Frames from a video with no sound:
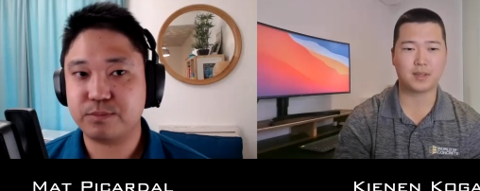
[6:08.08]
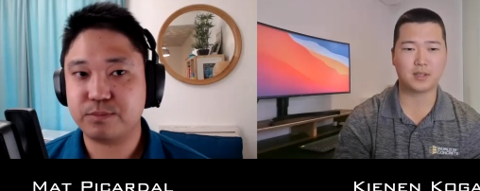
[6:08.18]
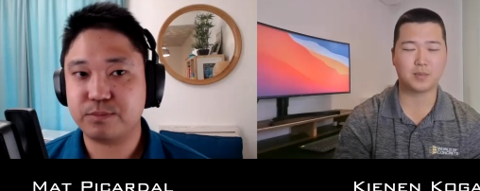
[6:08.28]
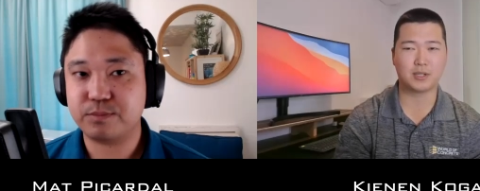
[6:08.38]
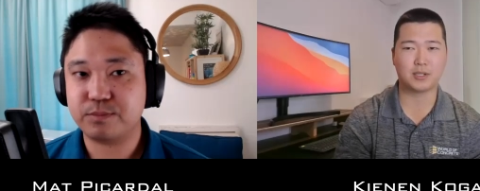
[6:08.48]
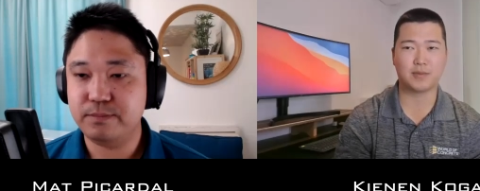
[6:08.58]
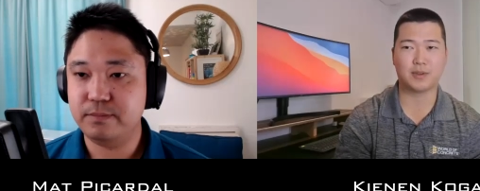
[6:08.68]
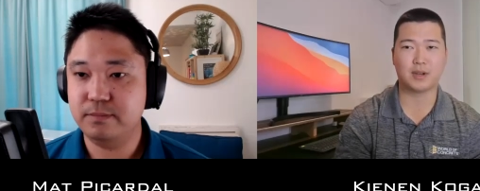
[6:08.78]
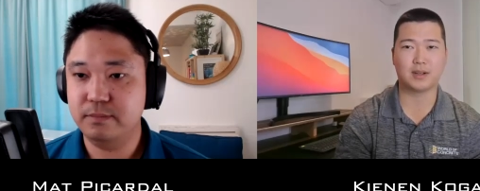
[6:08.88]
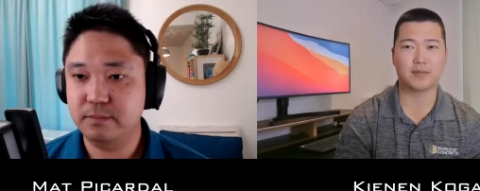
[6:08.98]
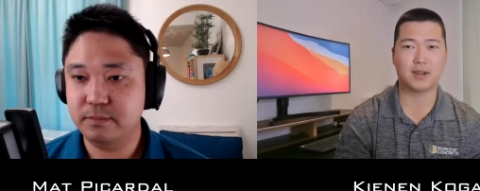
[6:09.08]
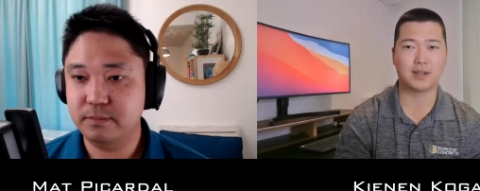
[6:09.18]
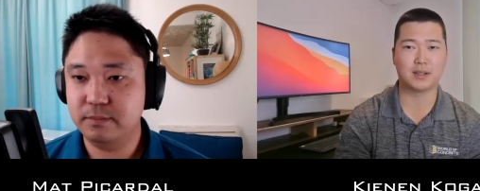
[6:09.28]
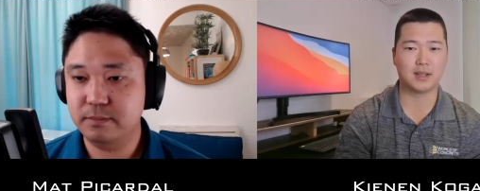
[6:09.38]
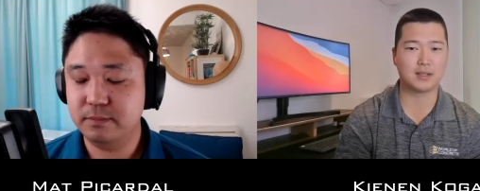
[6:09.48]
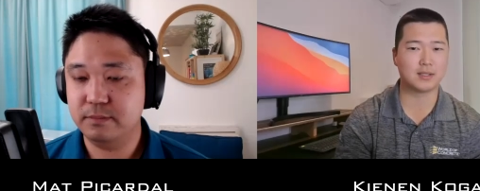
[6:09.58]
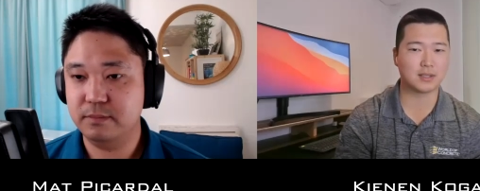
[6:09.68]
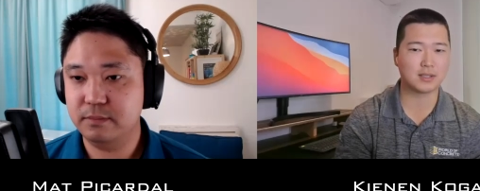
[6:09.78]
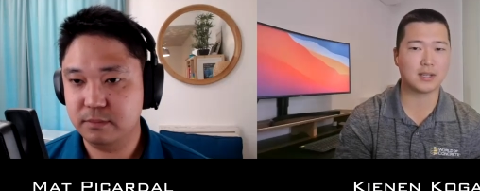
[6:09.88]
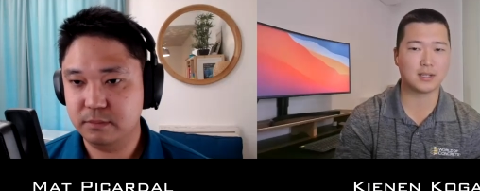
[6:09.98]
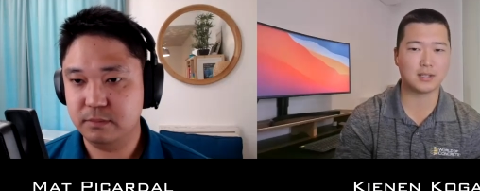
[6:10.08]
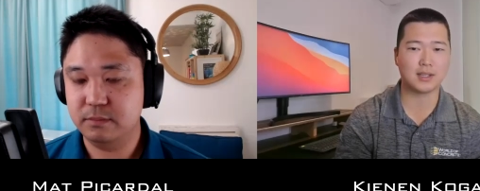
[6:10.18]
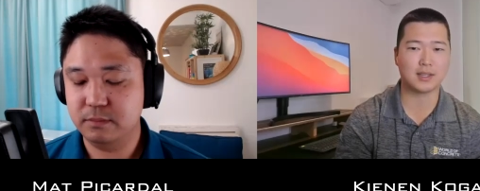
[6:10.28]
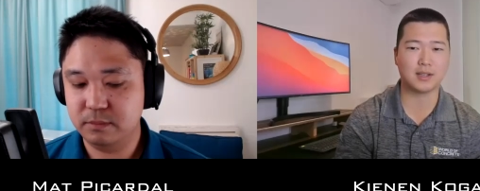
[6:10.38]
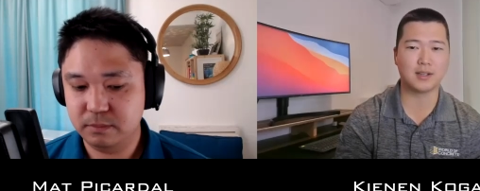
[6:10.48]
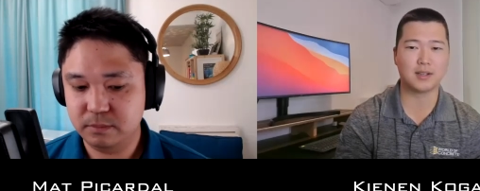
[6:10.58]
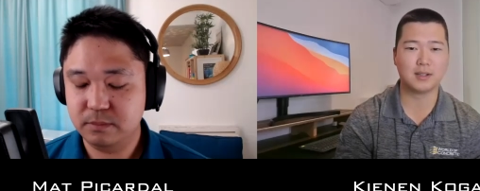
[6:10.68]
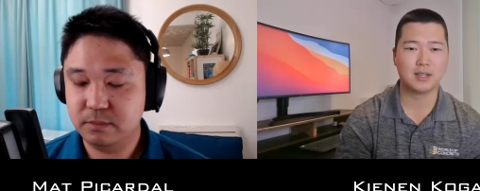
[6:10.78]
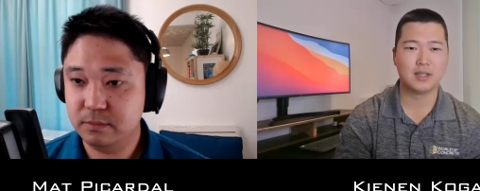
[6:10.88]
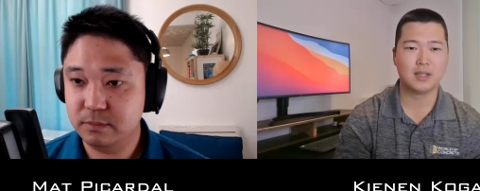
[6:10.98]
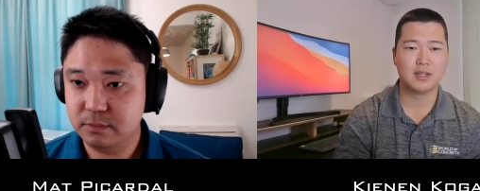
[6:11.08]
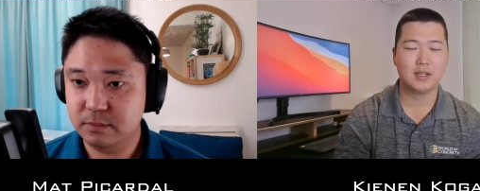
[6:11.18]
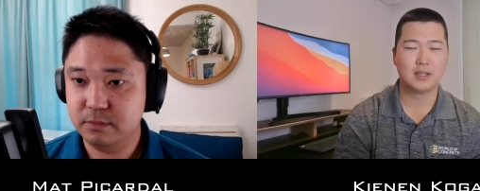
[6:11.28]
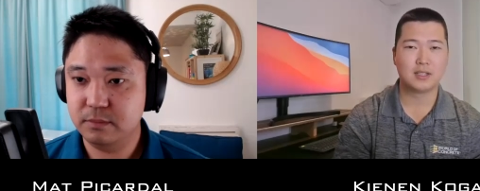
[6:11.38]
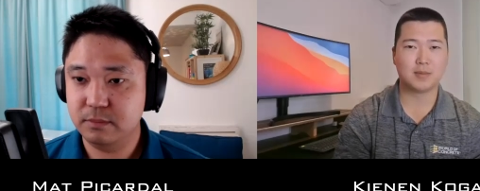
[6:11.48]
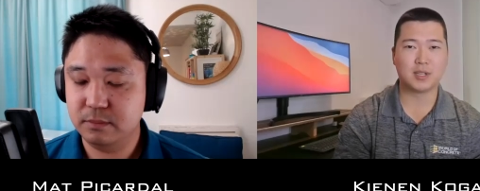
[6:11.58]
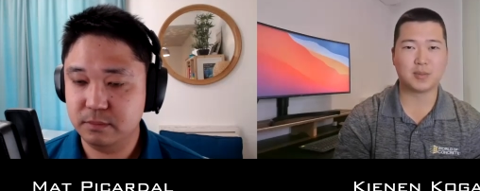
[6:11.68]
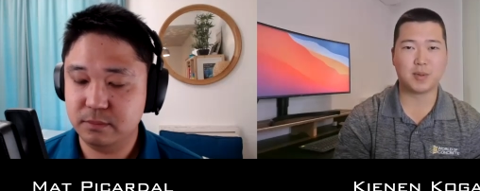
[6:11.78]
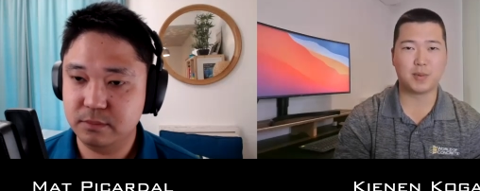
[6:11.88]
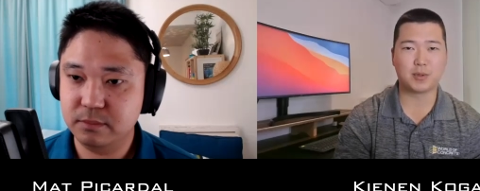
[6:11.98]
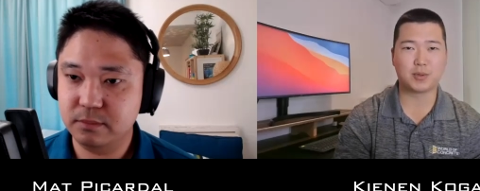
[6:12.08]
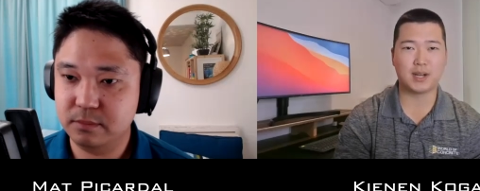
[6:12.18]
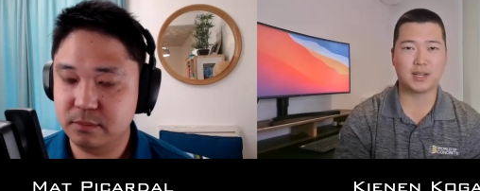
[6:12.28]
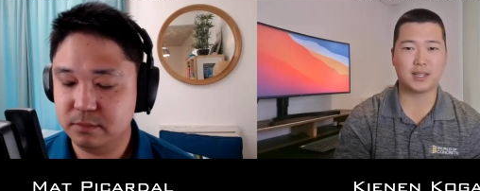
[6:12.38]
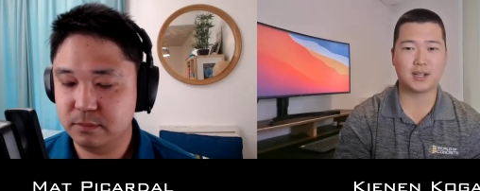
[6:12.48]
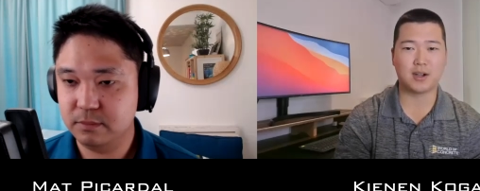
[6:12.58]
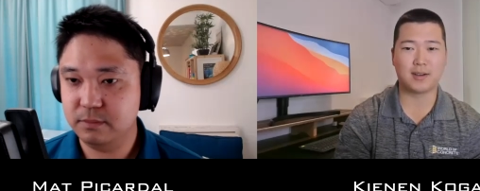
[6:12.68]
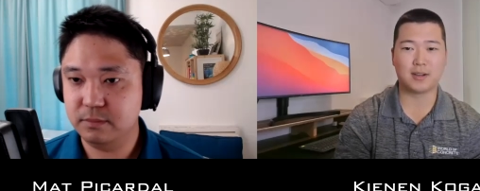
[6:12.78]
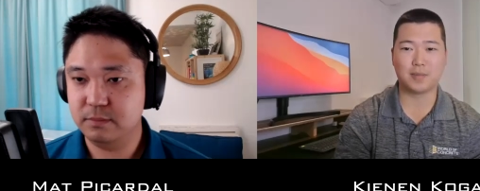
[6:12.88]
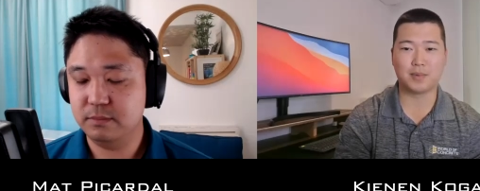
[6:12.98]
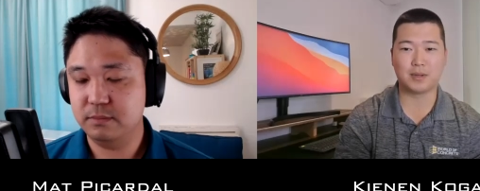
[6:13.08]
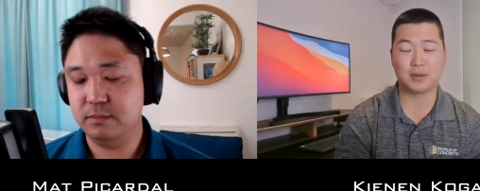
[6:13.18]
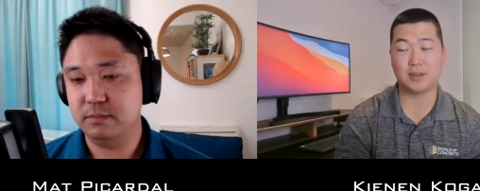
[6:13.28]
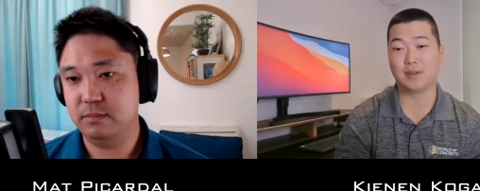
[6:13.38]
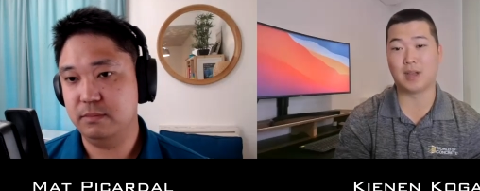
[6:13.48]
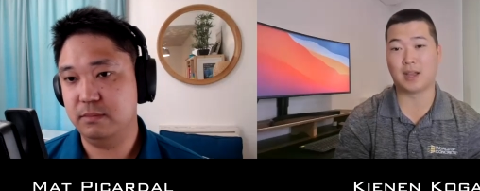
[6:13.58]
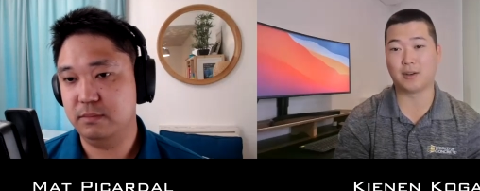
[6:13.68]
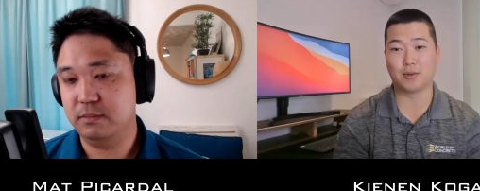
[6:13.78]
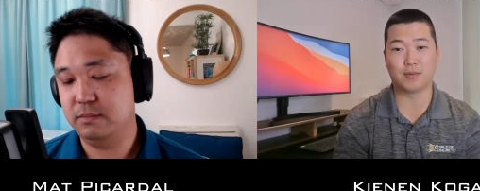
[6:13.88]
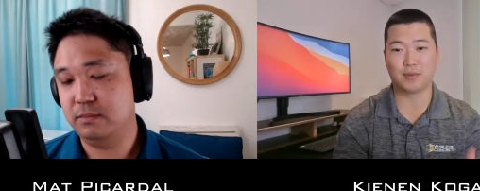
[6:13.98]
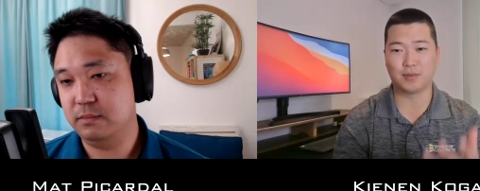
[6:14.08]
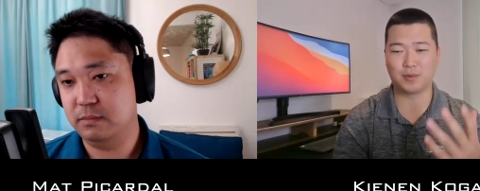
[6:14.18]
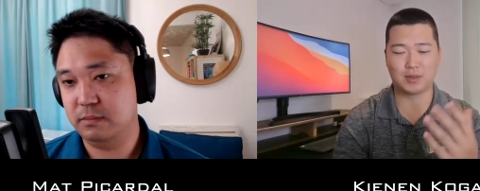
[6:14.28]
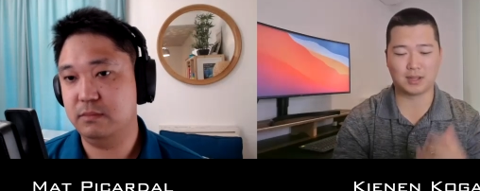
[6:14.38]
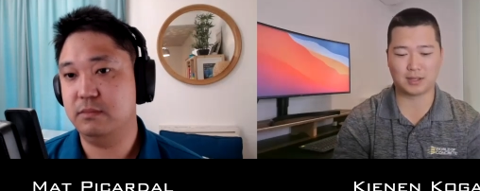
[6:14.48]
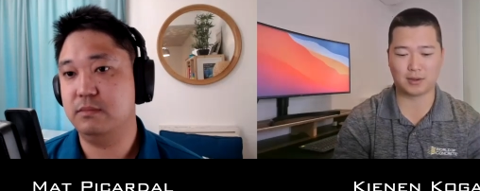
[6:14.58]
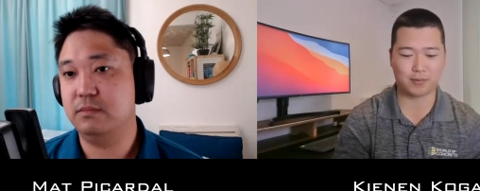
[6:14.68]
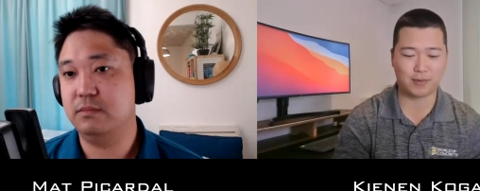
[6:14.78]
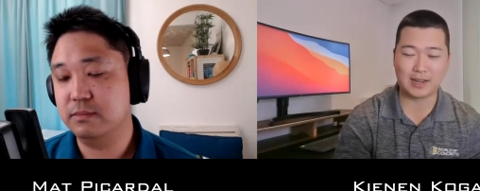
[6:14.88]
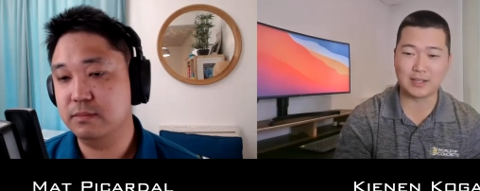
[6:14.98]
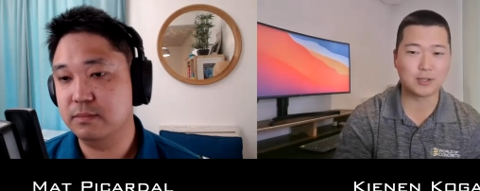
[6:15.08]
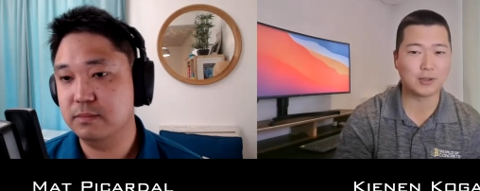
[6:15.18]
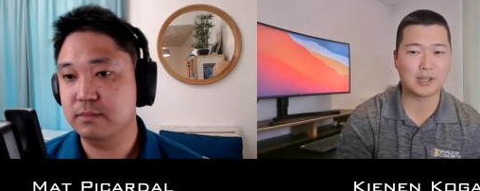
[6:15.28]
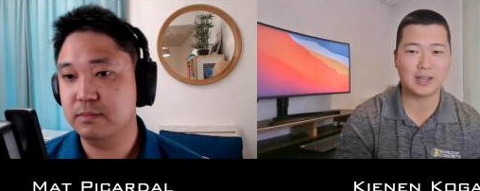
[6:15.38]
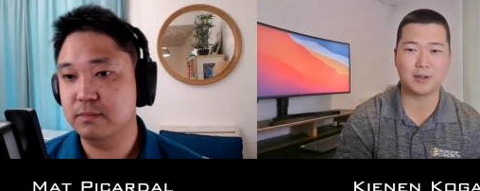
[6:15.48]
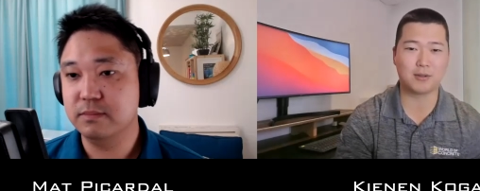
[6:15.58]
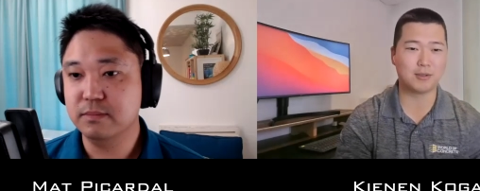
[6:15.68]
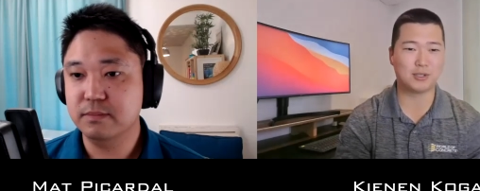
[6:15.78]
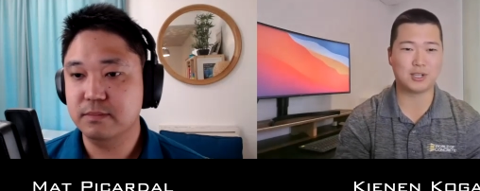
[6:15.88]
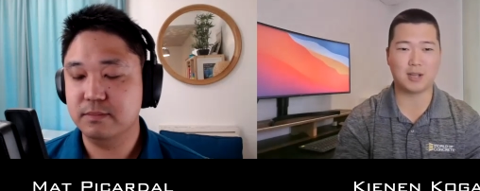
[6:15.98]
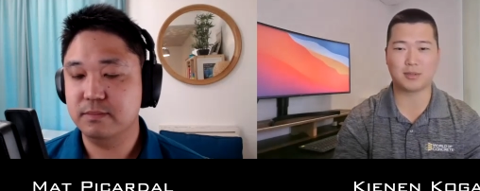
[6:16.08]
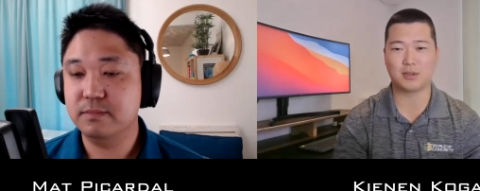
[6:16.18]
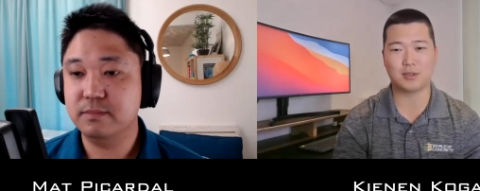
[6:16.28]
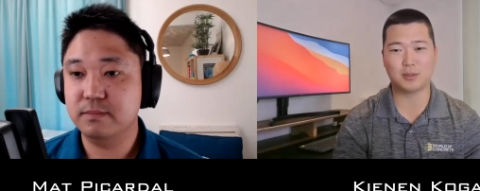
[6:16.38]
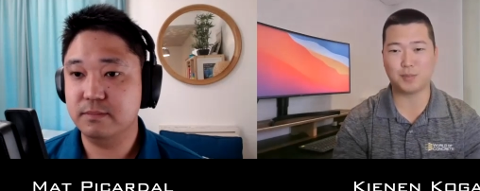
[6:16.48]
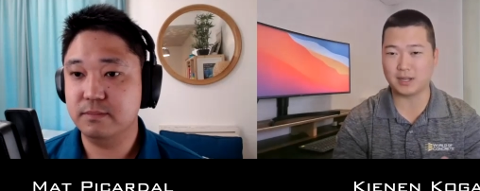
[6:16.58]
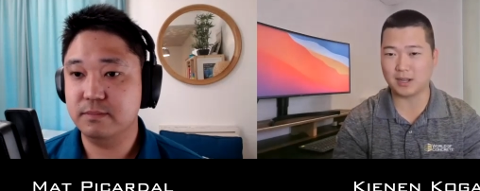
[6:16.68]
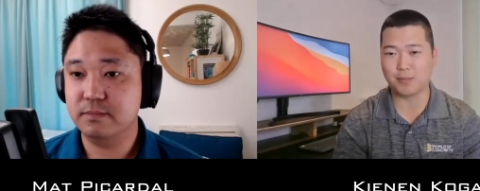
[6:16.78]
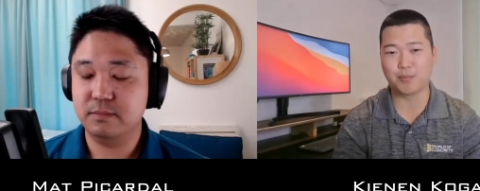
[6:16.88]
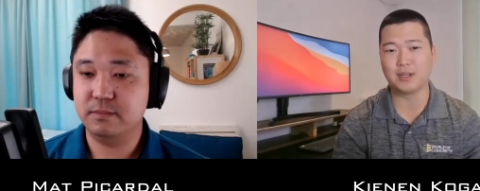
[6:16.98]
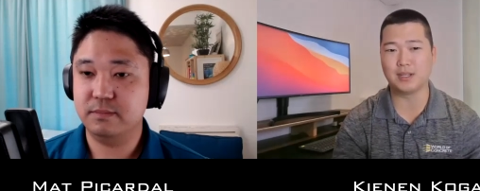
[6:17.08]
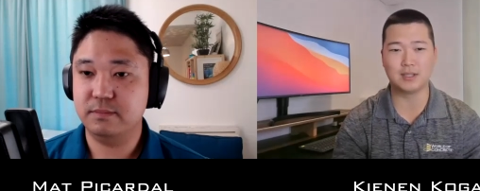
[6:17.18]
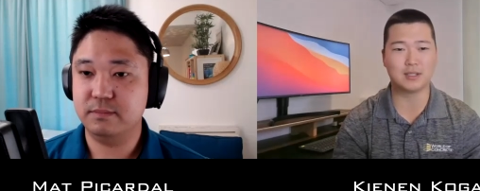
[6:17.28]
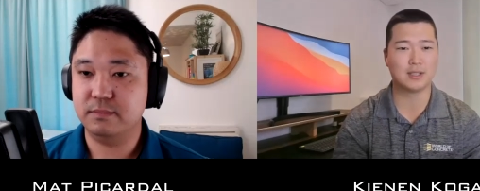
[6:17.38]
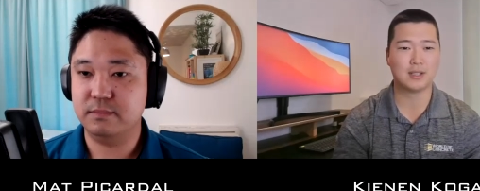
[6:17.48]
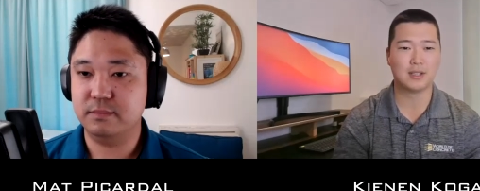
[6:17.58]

Speaker 1: especially if you're not finding a lot of success. I think sometimes people try to get caught up, and even I don't know if you like your friends are getting all these jobs at all these big companies,